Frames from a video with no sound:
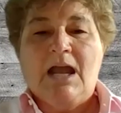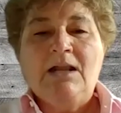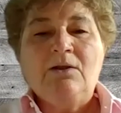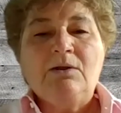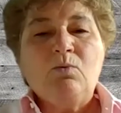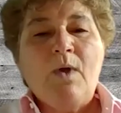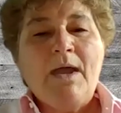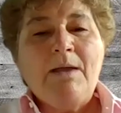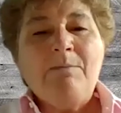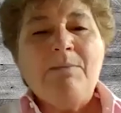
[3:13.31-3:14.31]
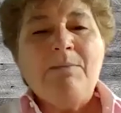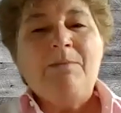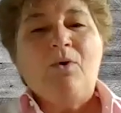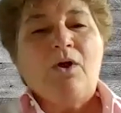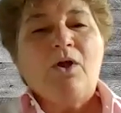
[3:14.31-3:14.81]
and the way people
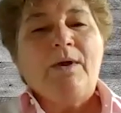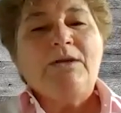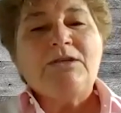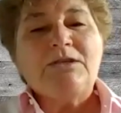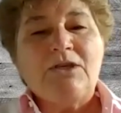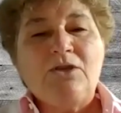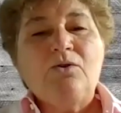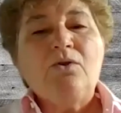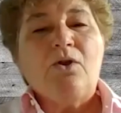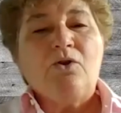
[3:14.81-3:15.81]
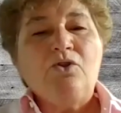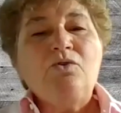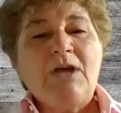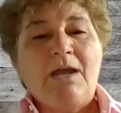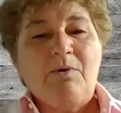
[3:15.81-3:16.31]
are going to secure their new
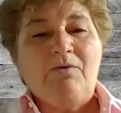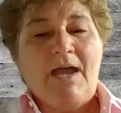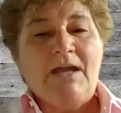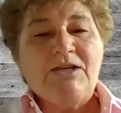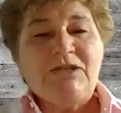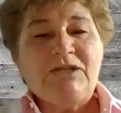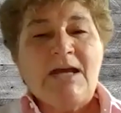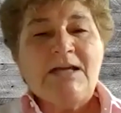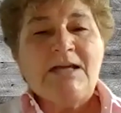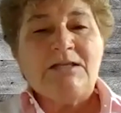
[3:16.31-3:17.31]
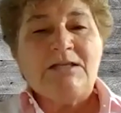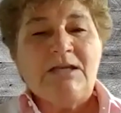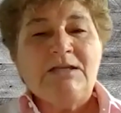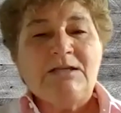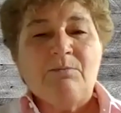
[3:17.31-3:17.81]
type of edge assets
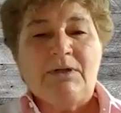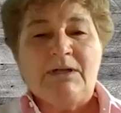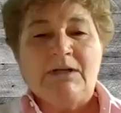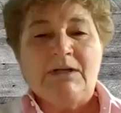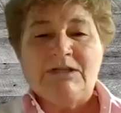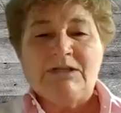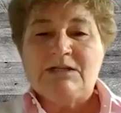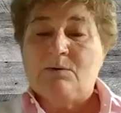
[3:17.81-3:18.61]
is completely changing.